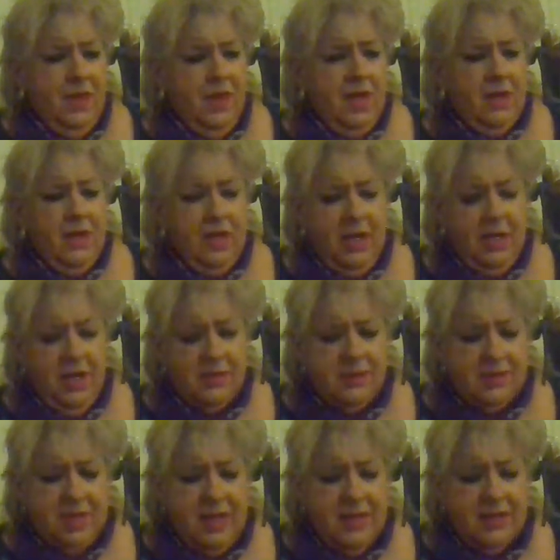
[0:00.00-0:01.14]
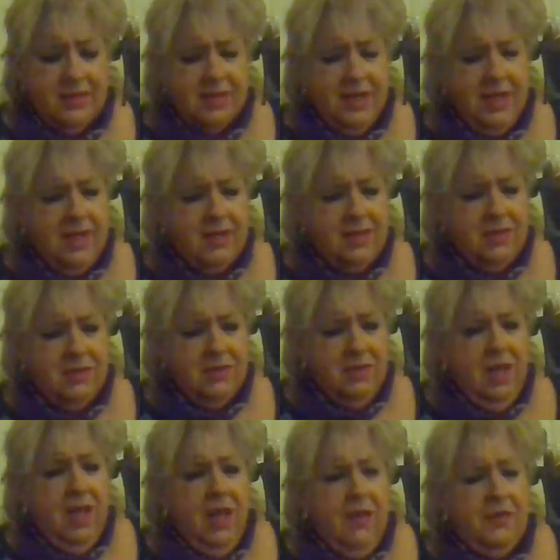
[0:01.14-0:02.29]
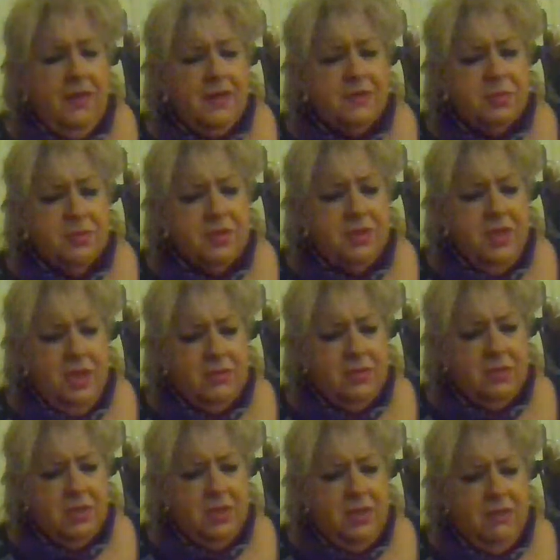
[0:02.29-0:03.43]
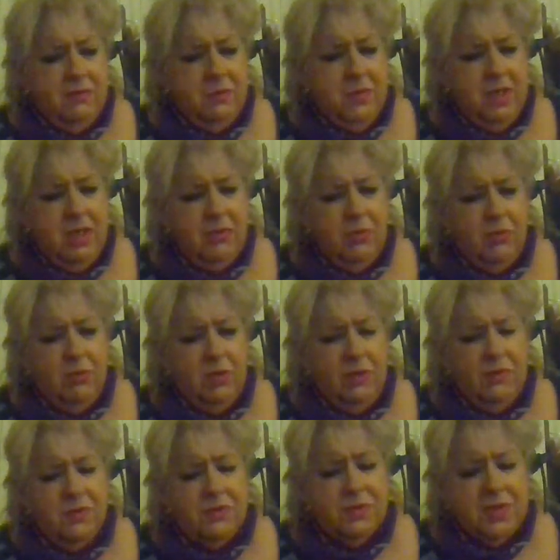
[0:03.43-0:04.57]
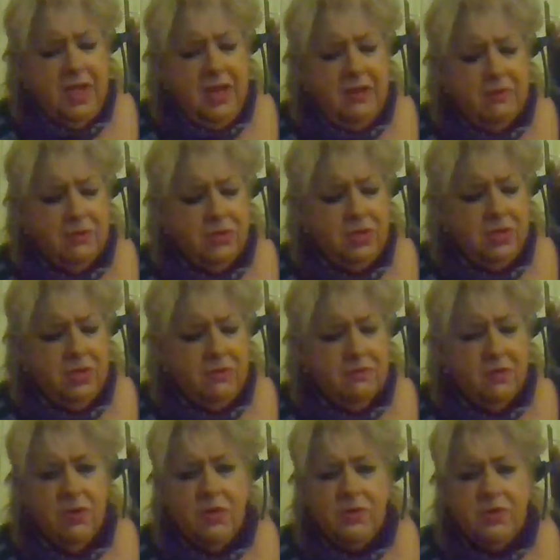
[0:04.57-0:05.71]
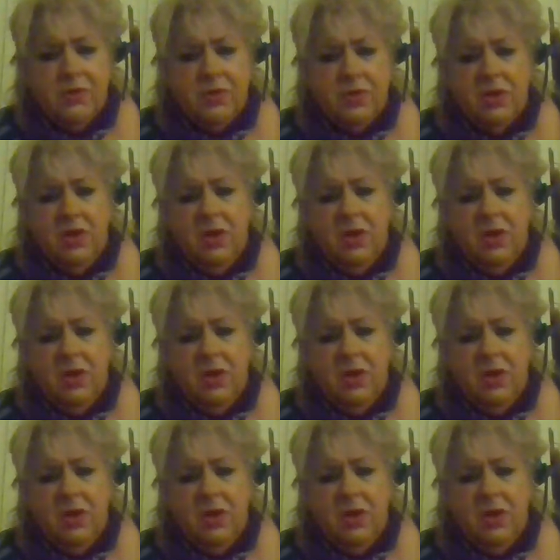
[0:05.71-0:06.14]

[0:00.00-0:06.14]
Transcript: And I got on Zantac, and that's what the doctor had given me when we lived in Stanton, Virginia for an ulcer.